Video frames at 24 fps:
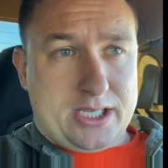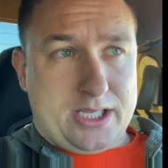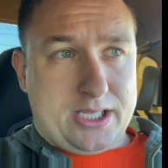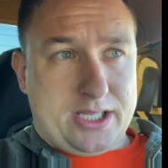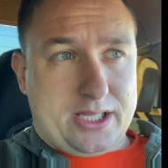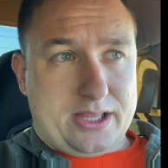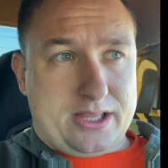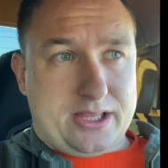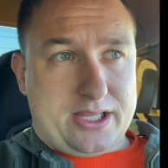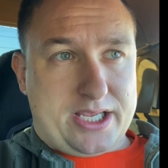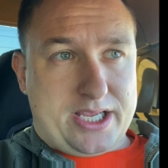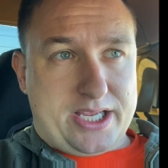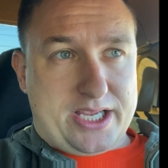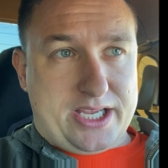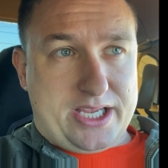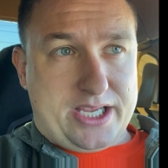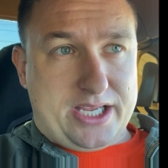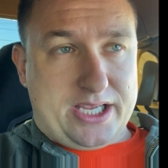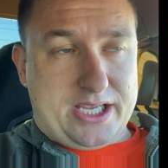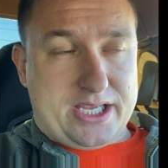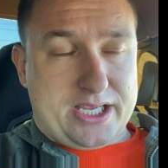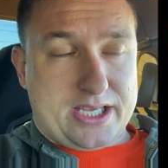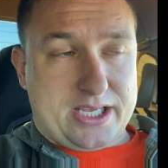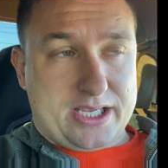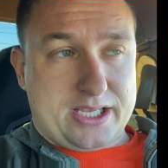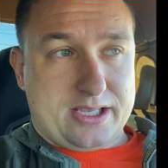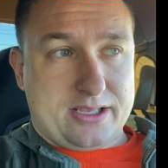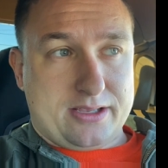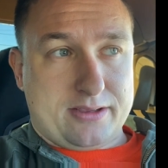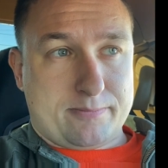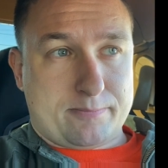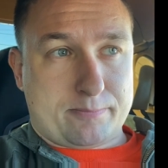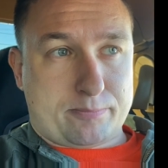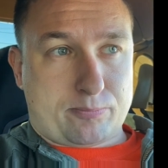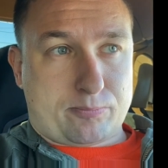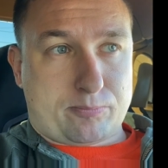The
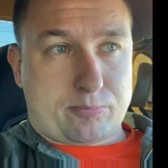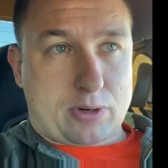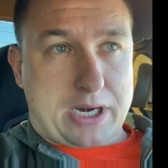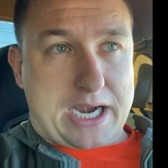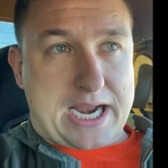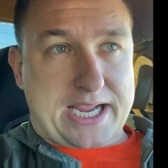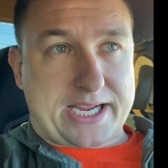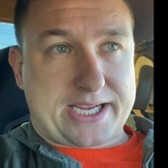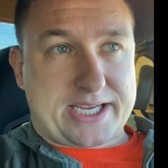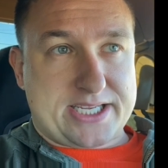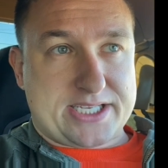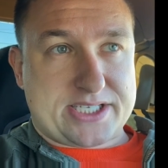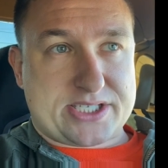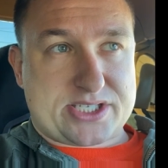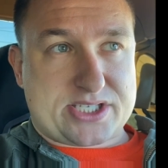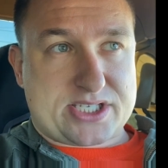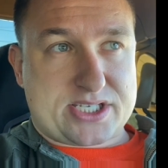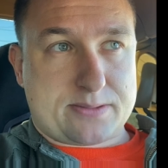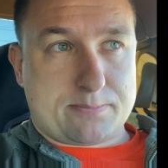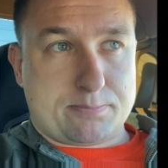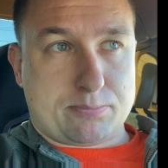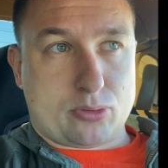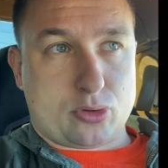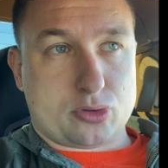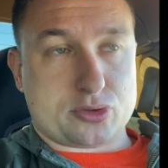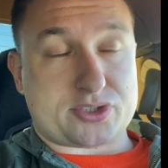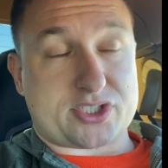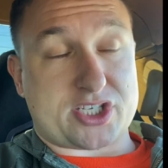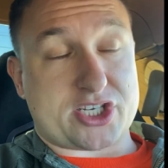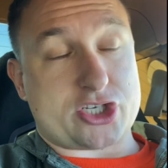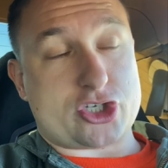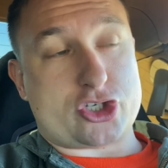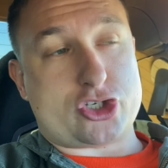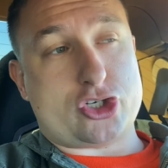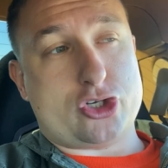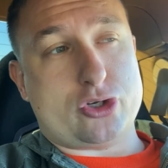brackets
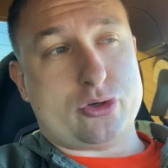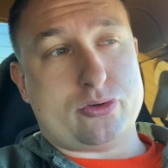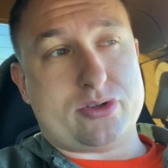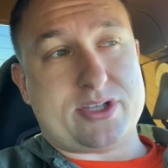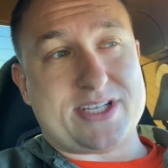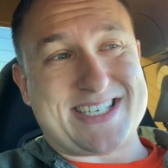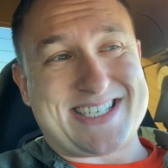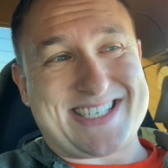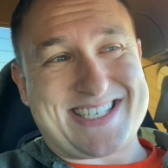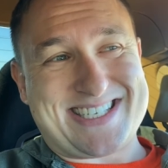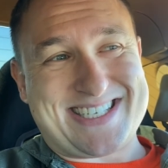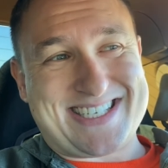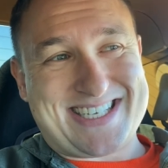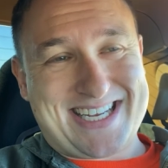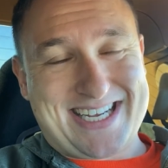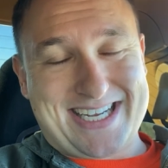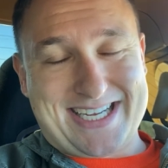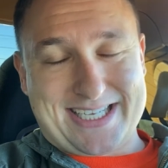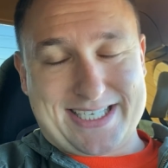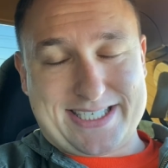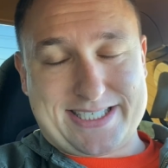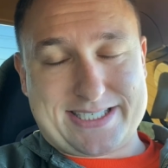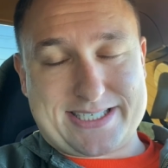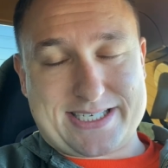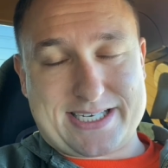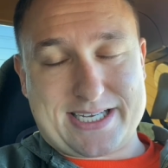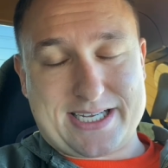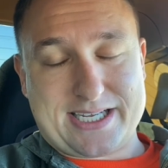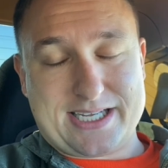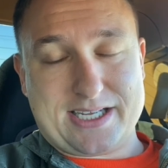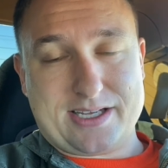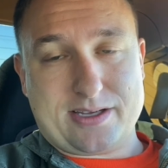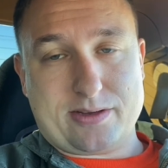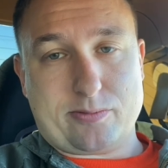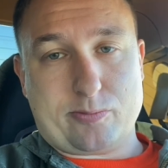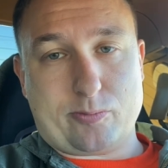bolted to the seat
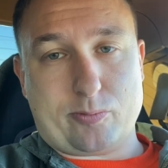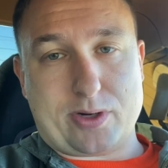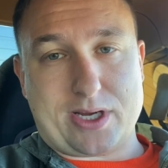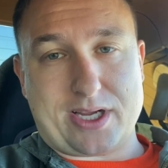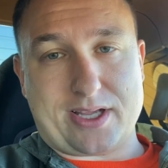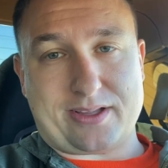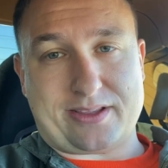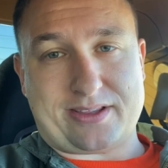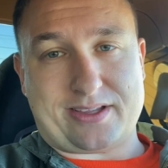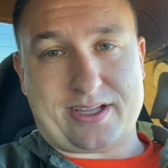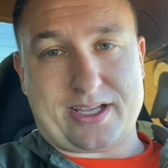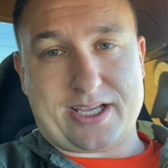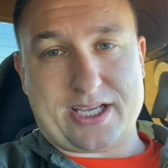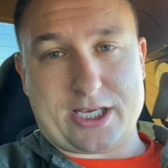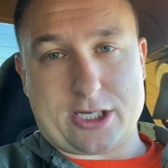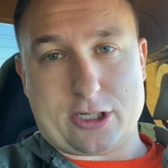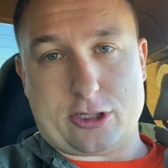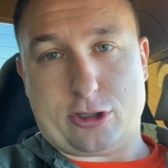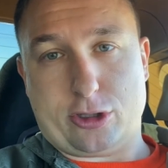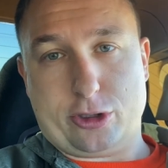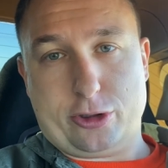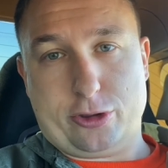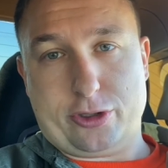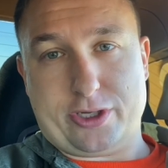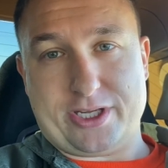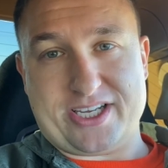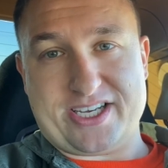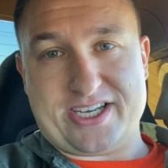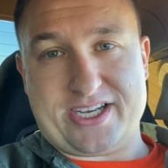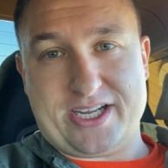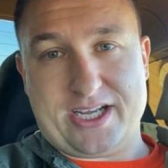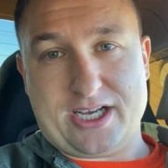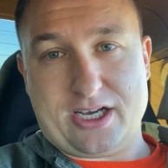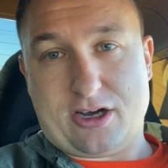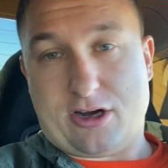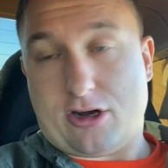with
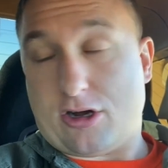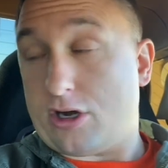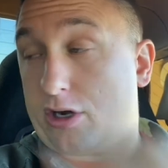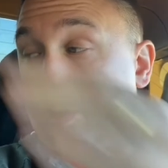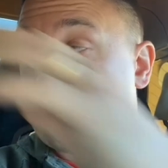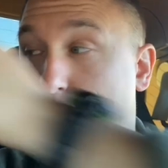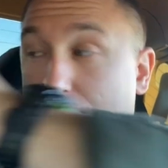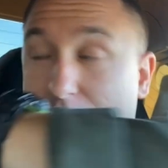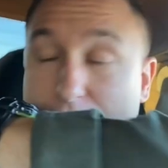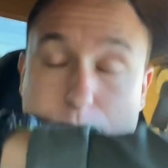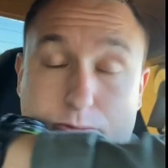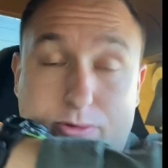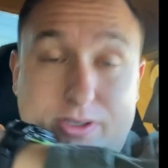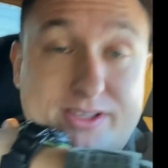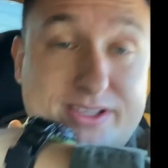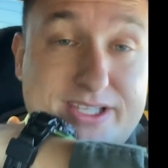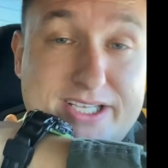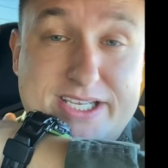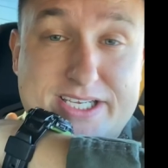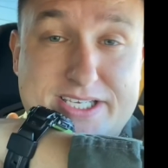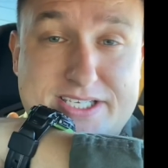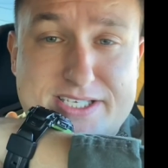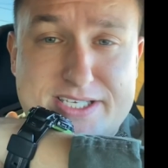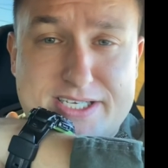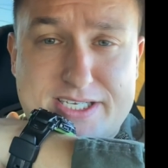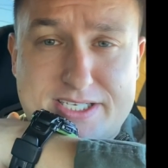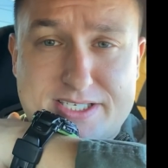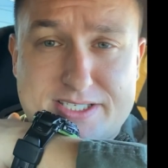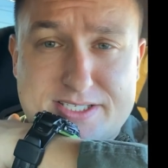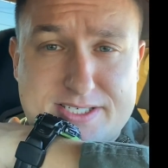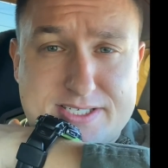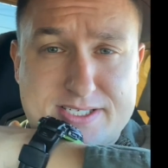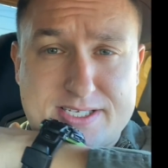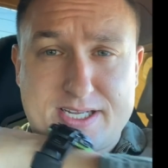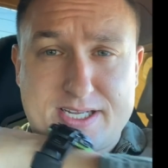included hardware with these seats.